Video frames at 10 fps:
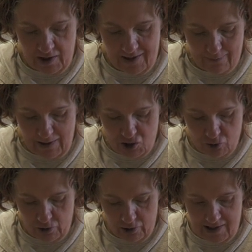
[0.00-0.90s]
You need to make
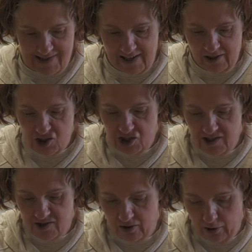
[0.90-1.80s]
sure your lasagna
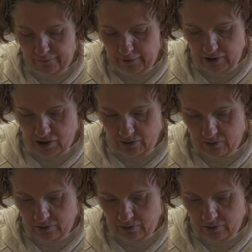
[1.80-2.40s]
sheets are covered.